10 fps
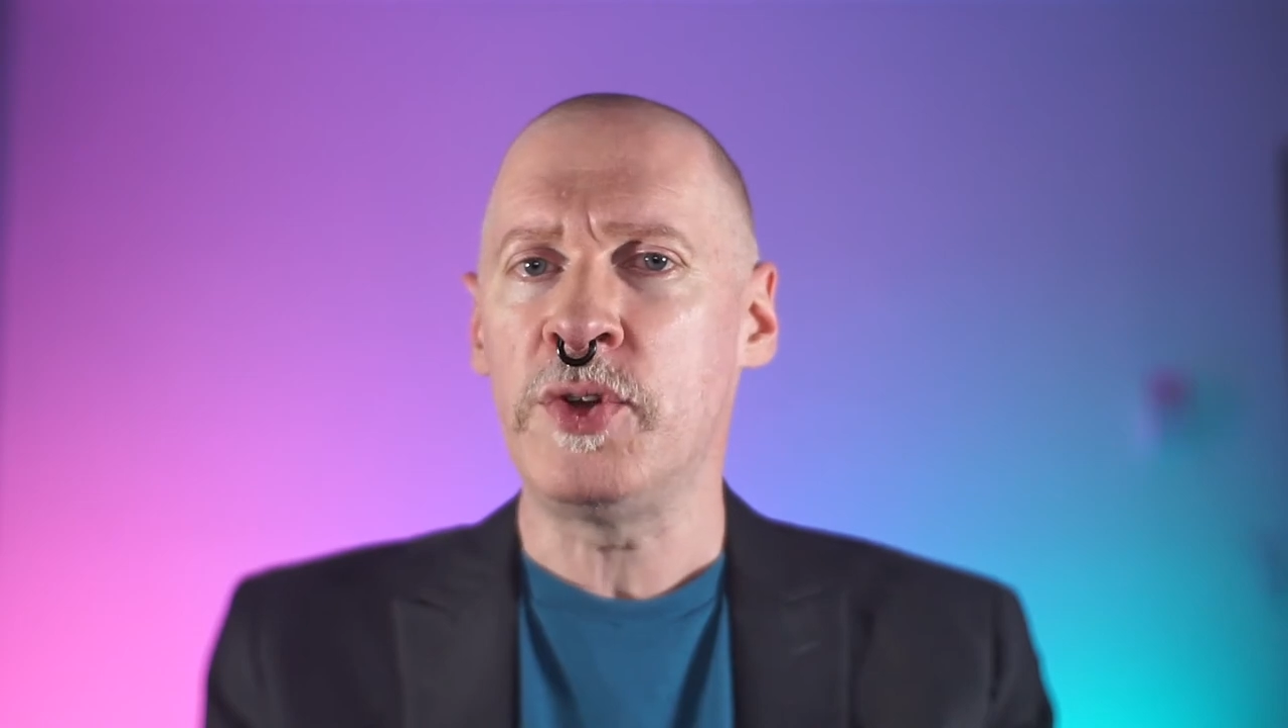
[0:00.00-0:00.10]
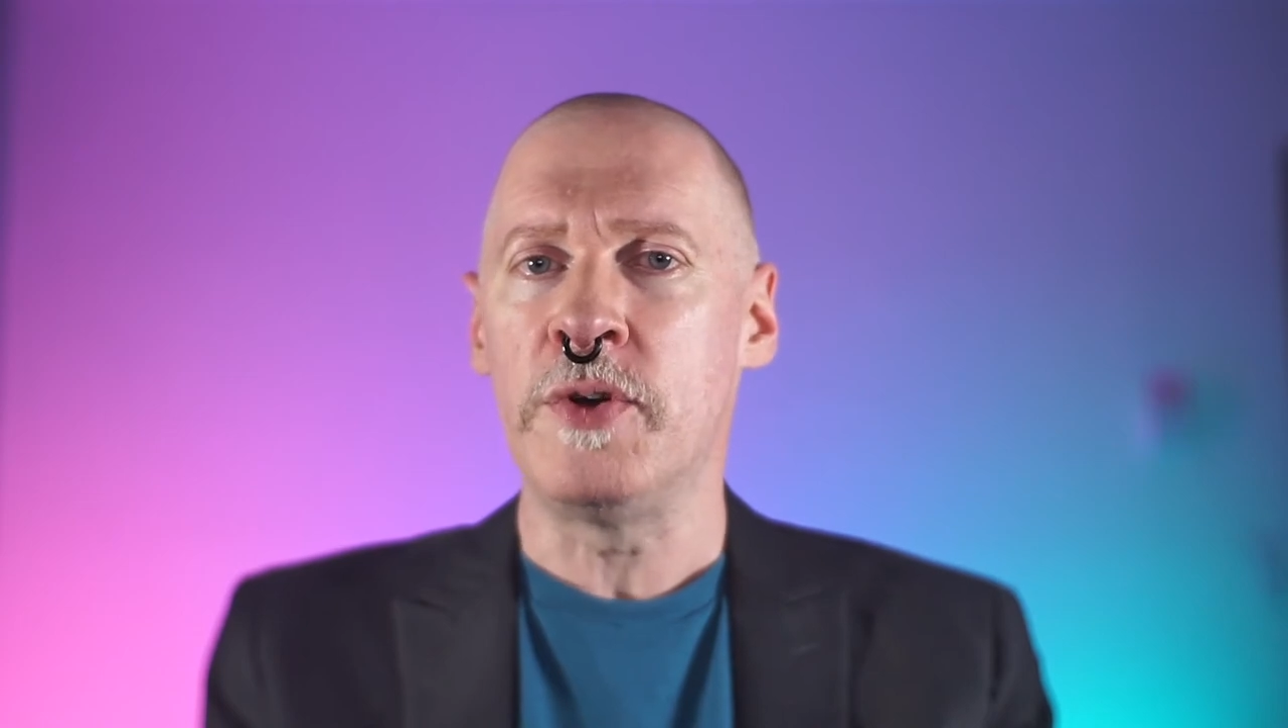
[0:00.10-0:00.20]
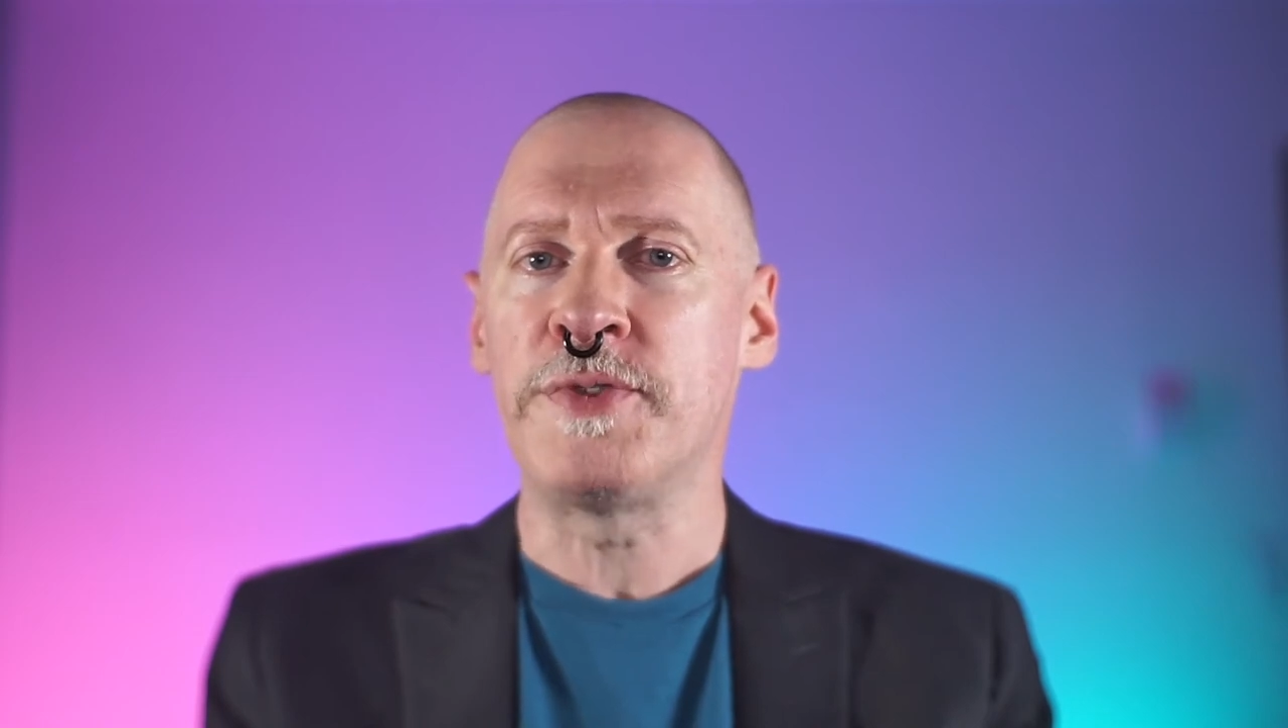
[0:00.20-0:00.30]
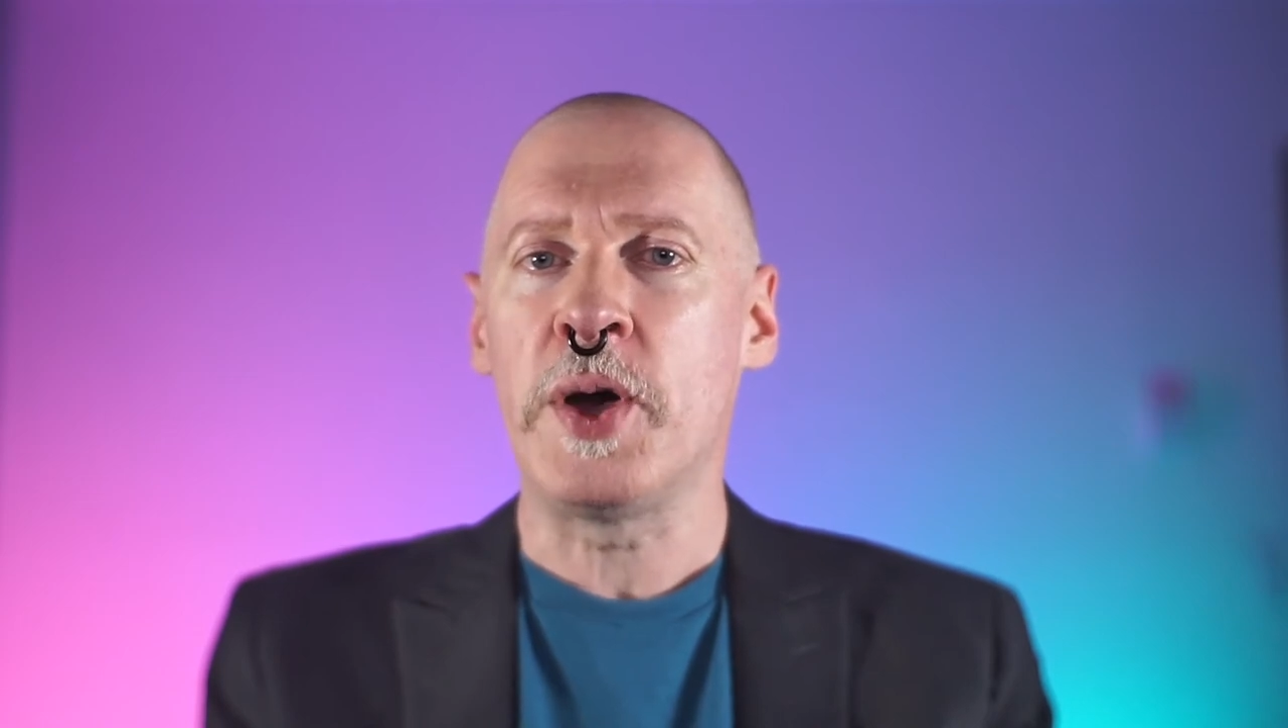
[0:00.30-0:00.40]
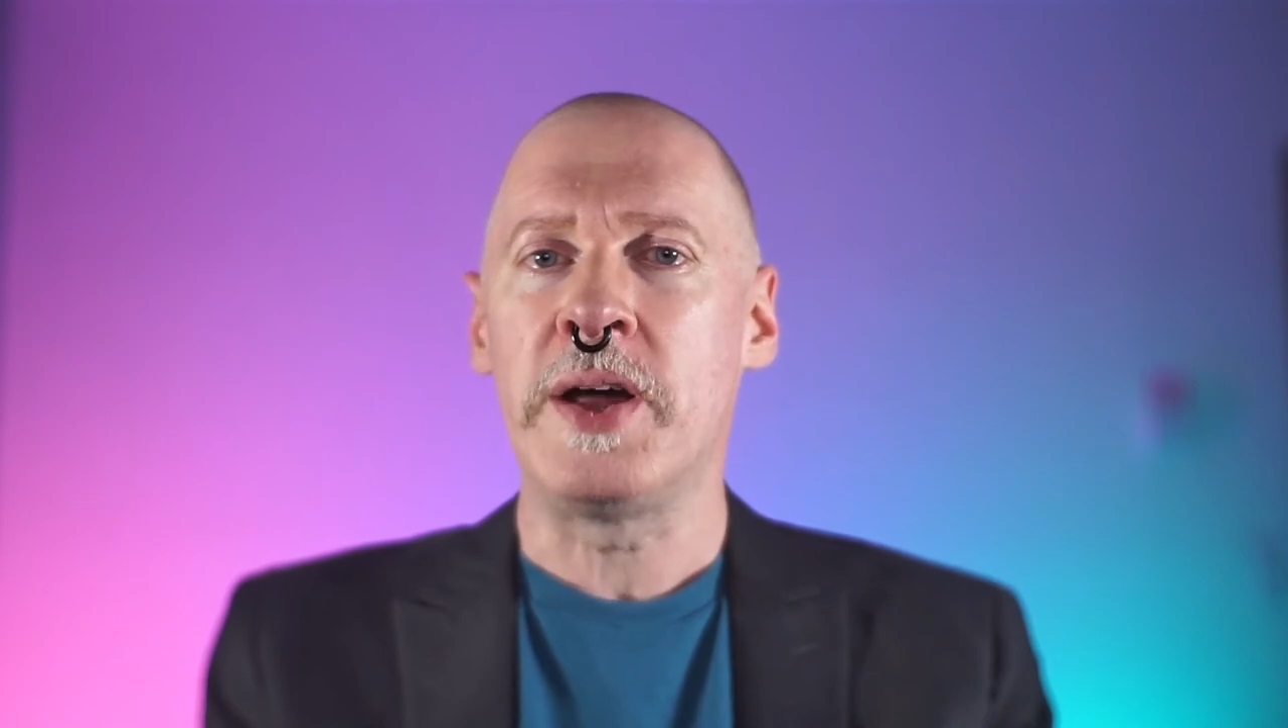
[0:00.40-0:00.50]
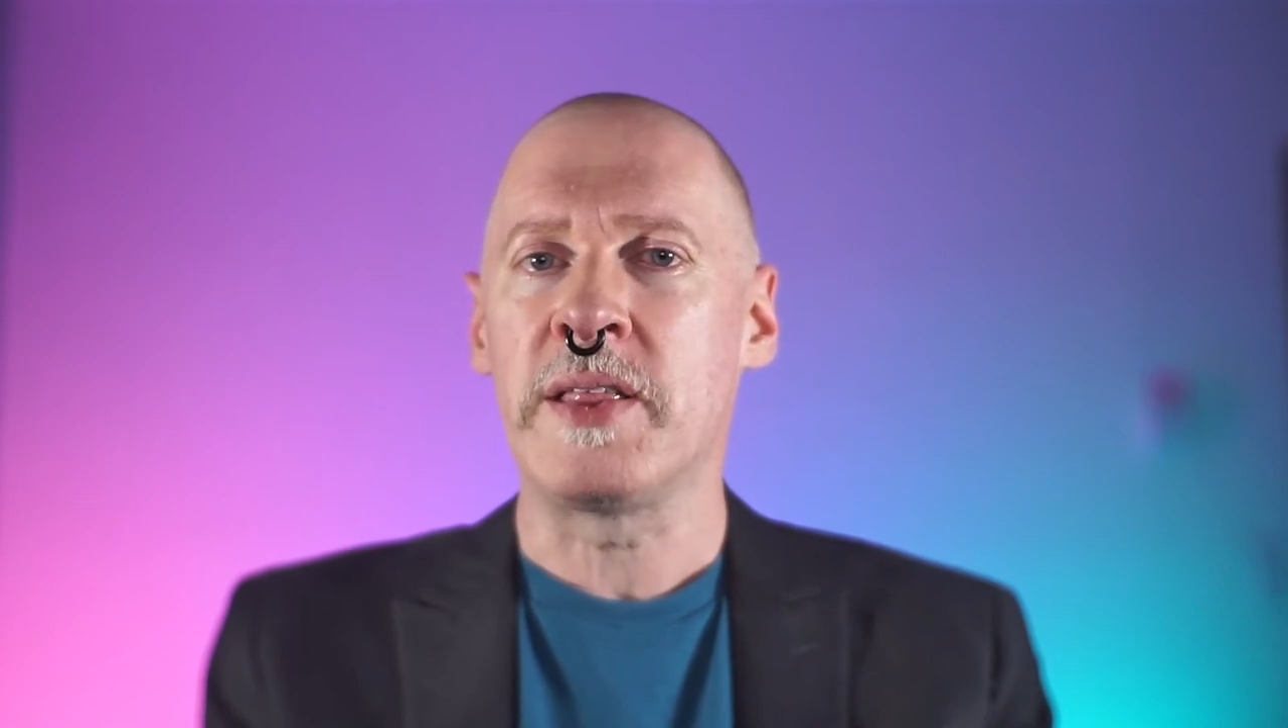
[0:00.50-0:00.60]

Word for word: to have thought